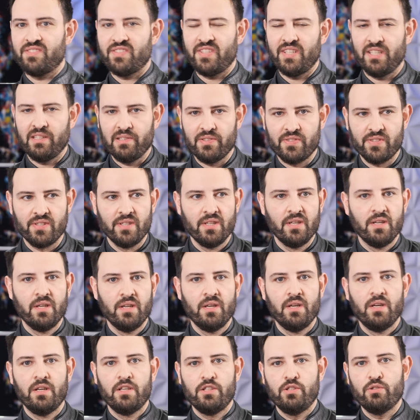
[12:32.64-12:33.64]
sales.
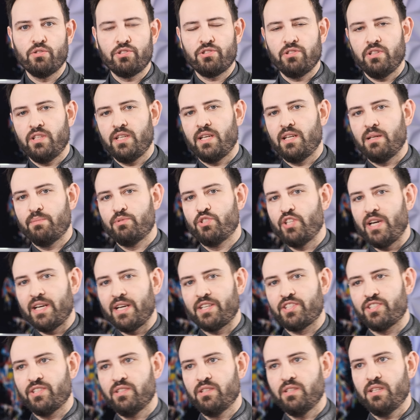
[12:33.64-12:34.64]
Usually an
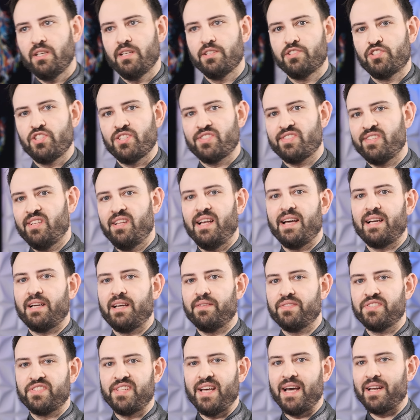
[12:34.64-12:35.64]
objection is just a lack
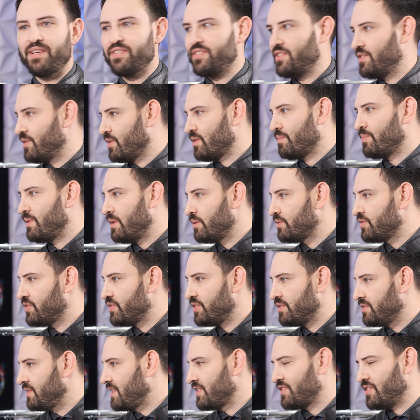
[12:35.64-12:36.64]
of status in your
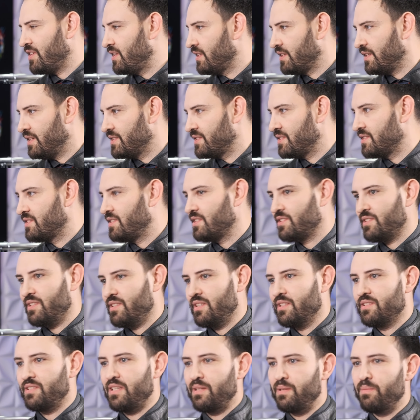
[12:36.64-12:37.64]
approach. That's all it is.
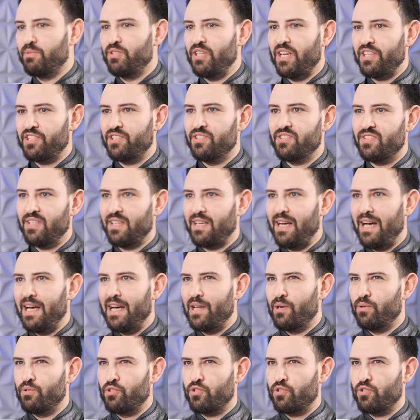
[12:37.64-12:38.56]
It's an objection is like, I don't